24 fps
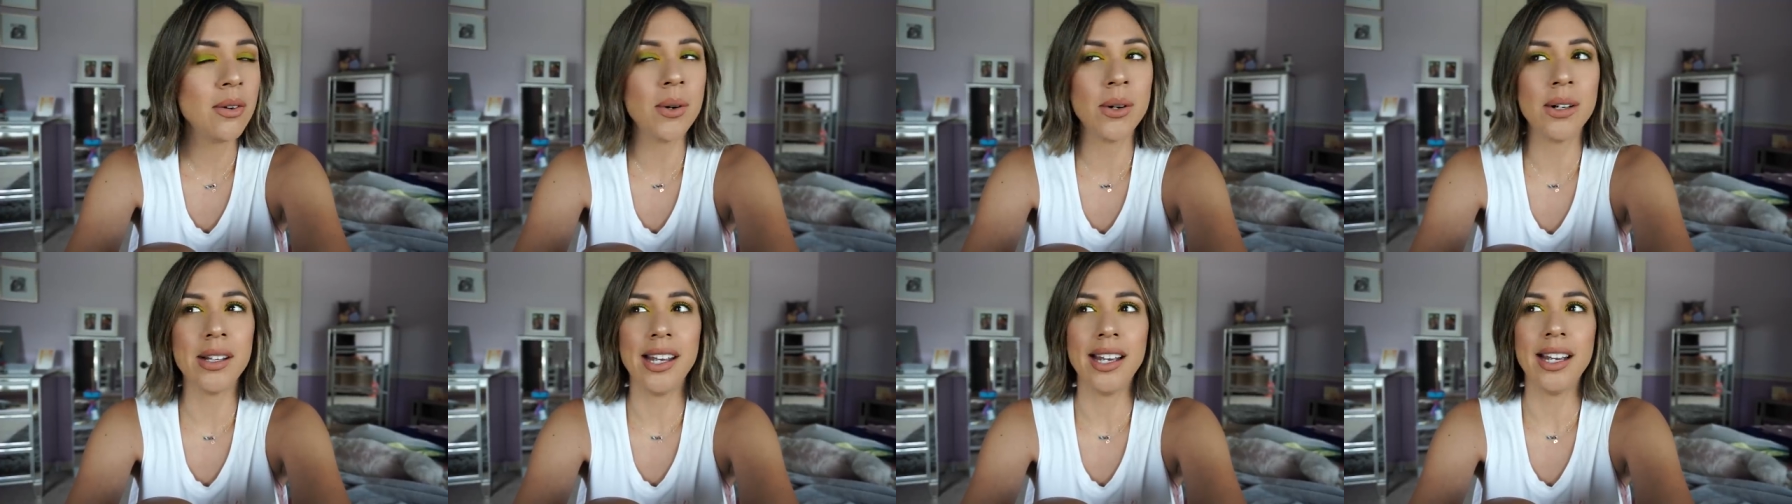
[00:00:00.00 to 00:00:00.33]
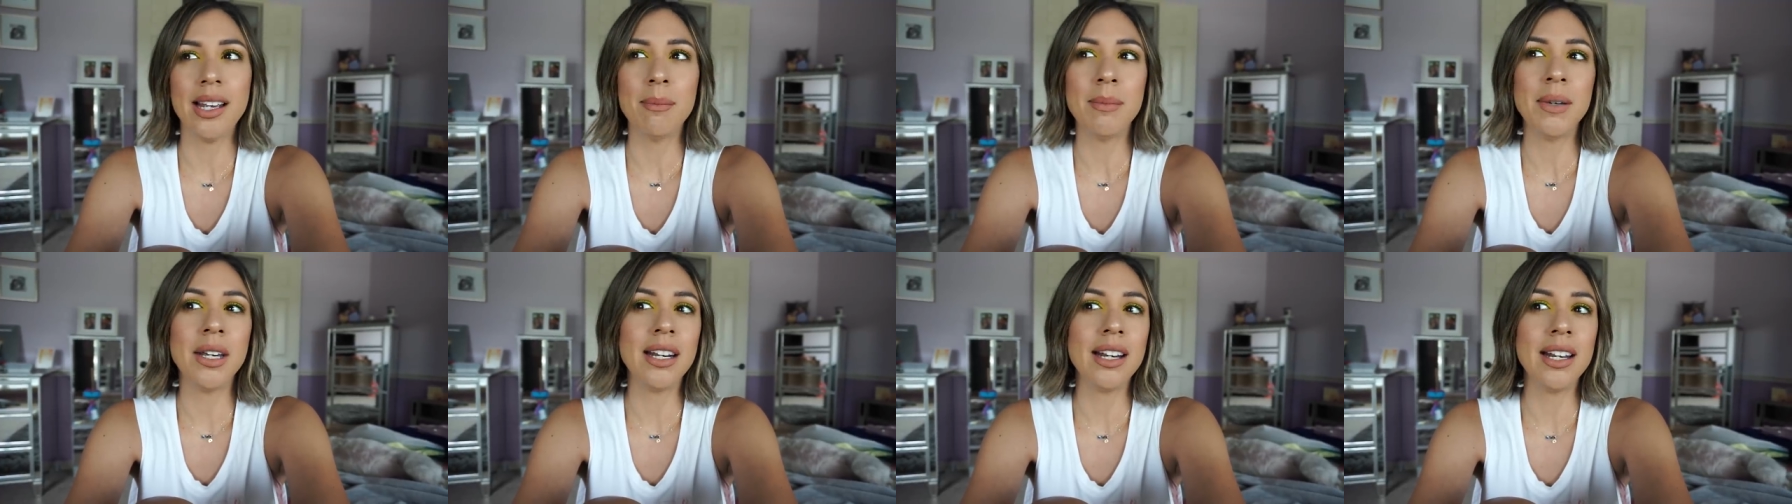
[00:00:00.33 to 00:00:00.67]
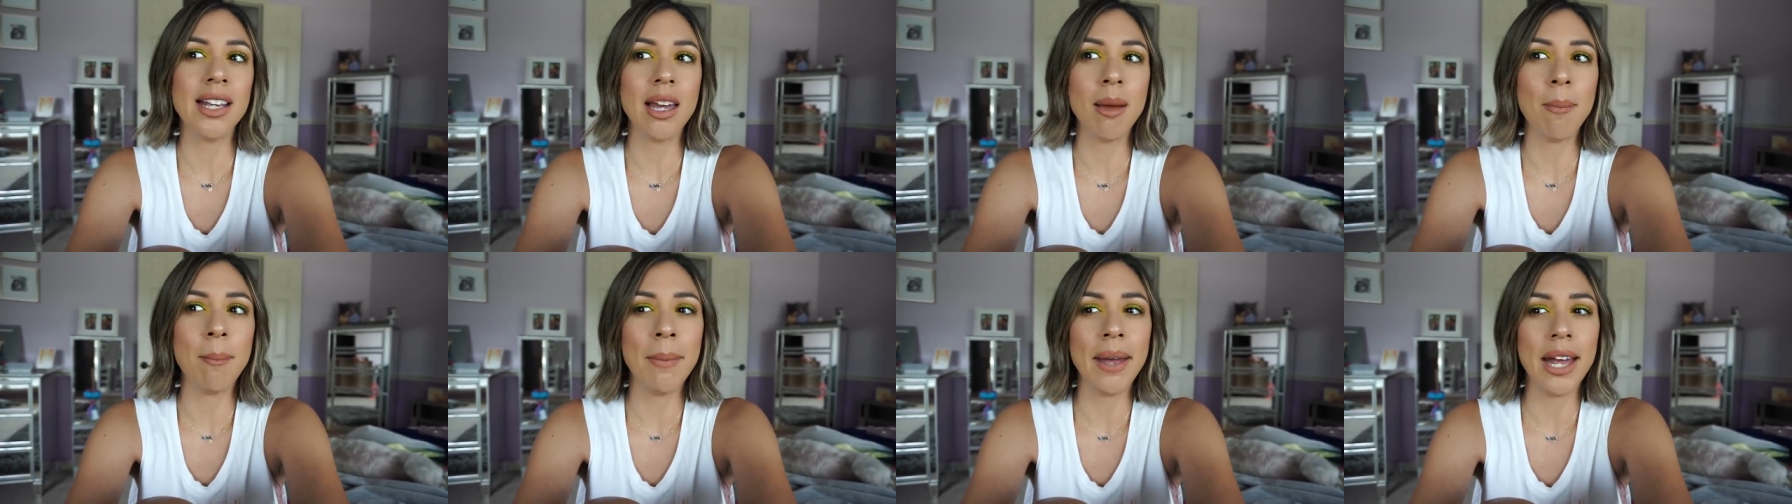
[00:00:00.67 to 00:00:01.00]
or like I'm gonna
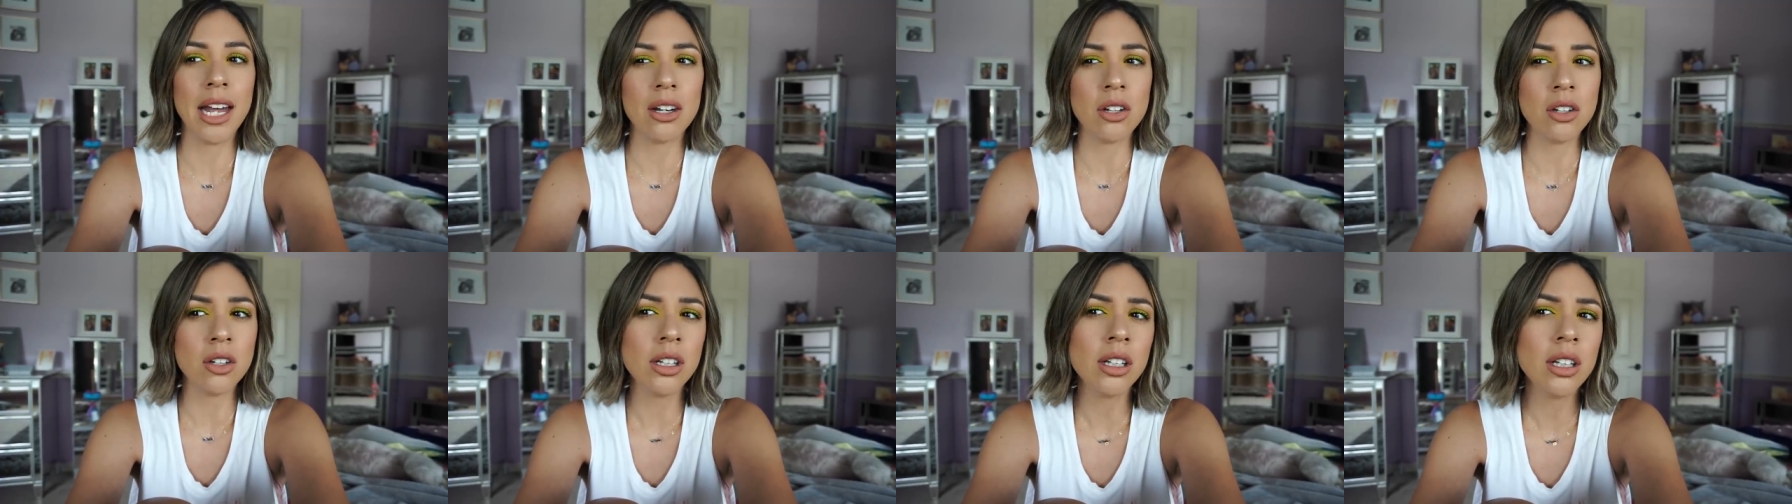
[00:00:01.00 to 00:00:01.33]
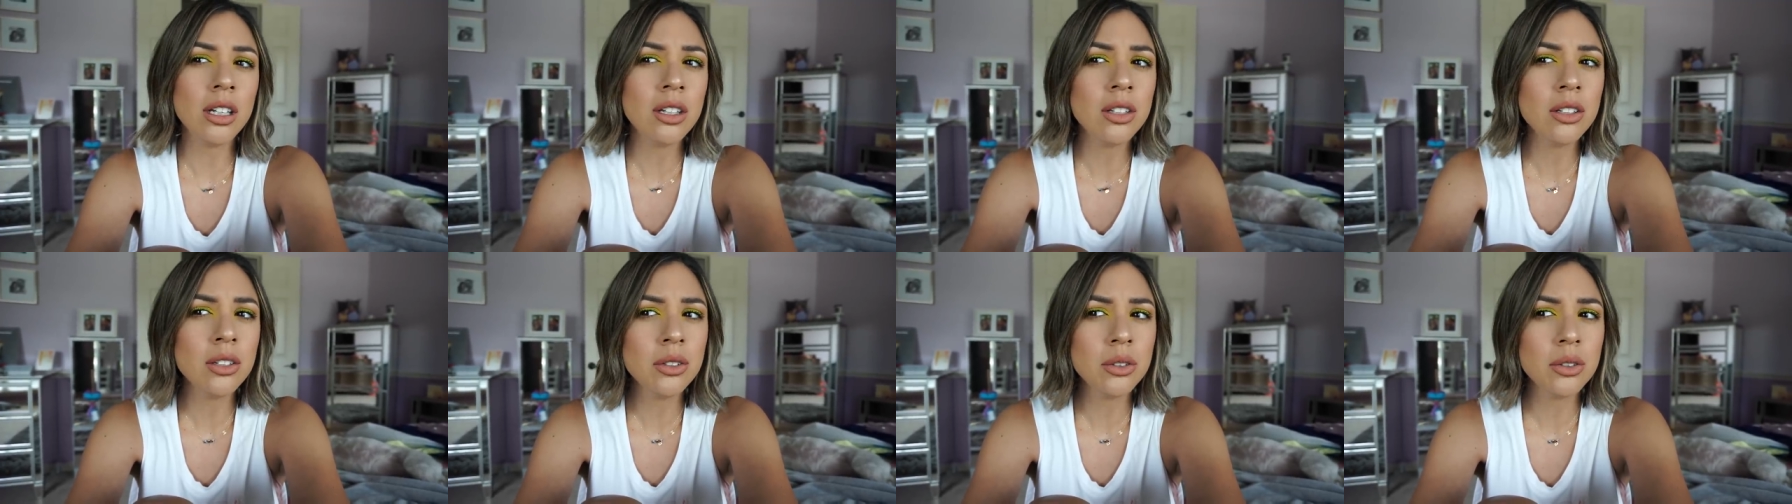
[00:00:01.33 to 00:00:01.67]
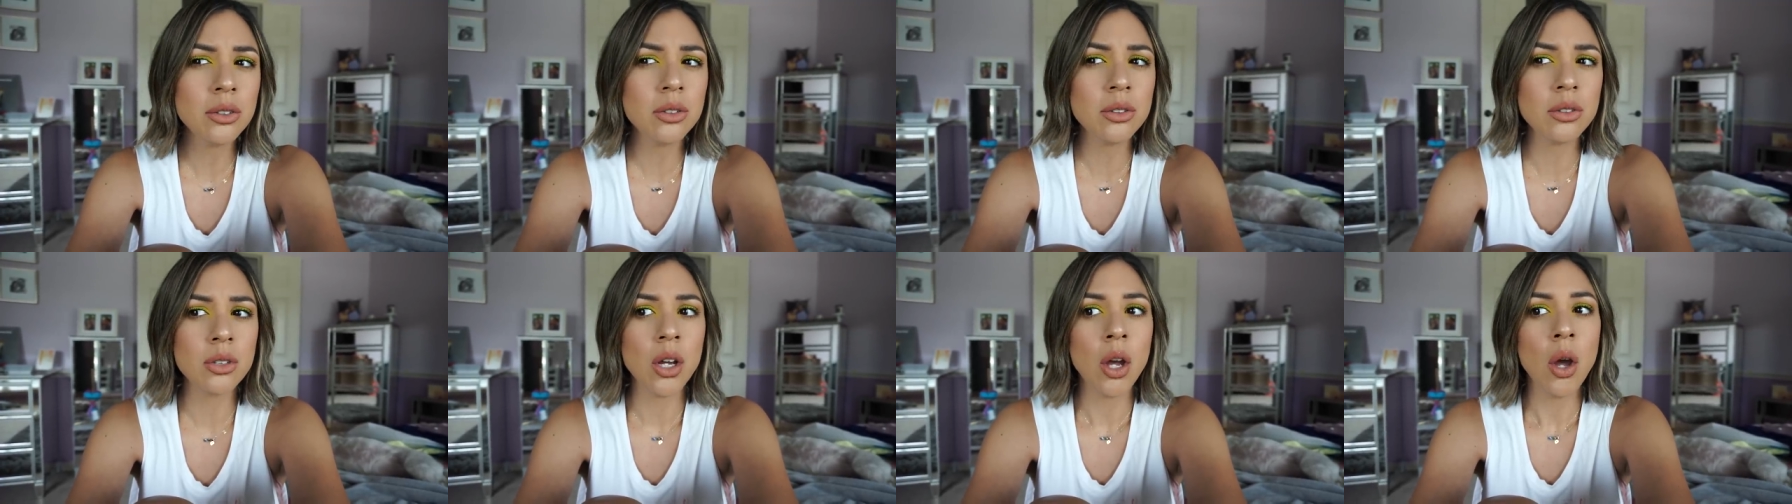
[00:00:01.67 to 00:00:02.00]
get bad
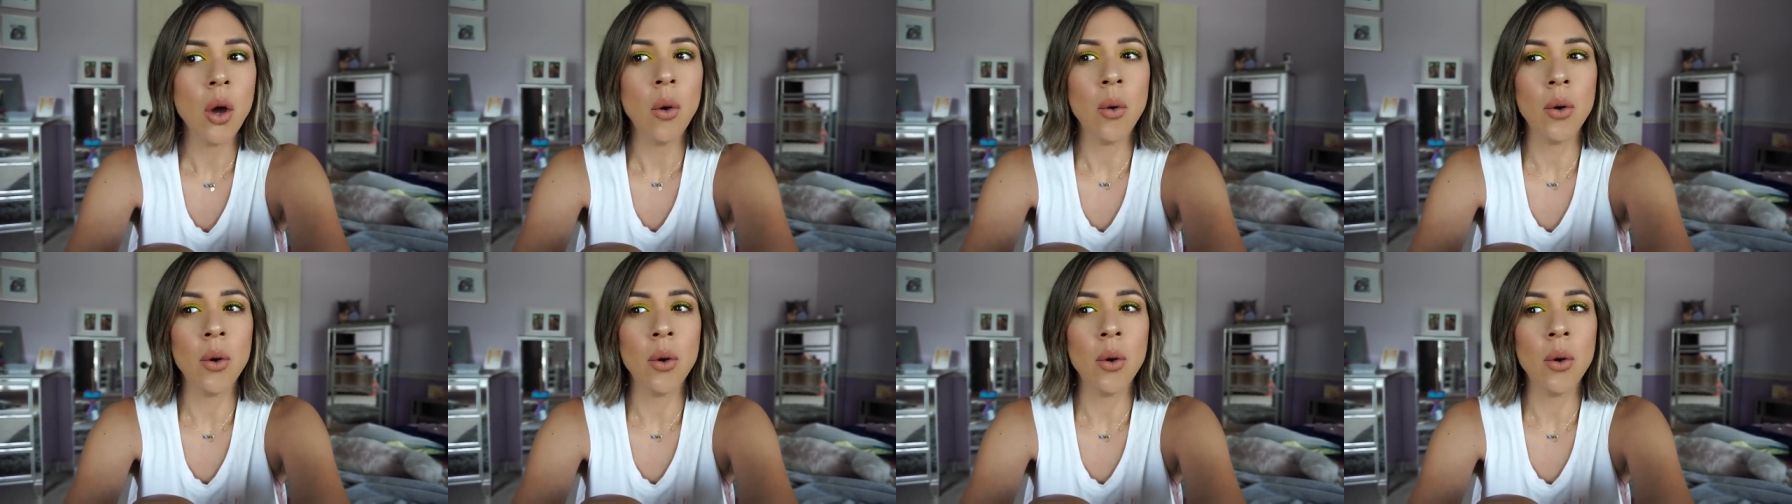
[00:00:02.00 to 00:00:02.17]
news,